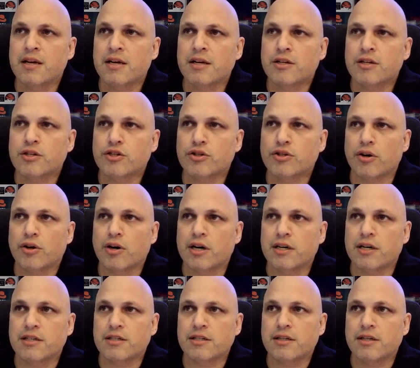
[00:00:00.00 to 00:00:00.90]

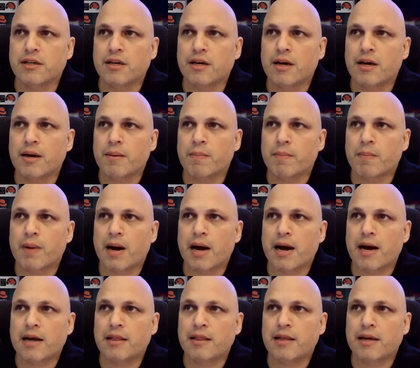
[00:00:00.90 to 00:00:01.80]
sort
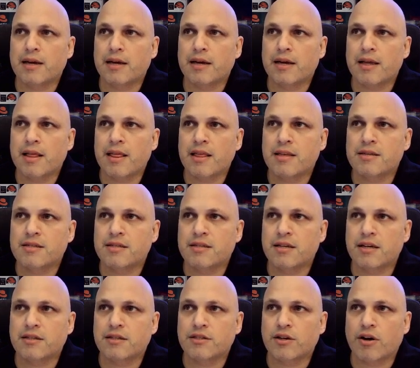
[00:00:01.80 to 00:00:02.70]
by the
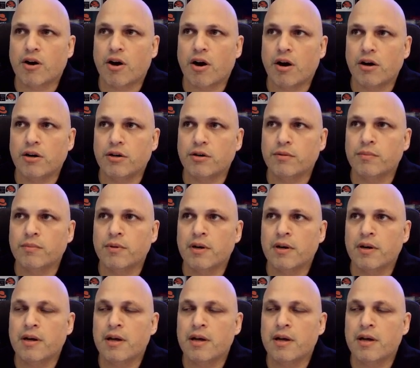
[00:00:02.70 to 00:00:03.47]
6th column,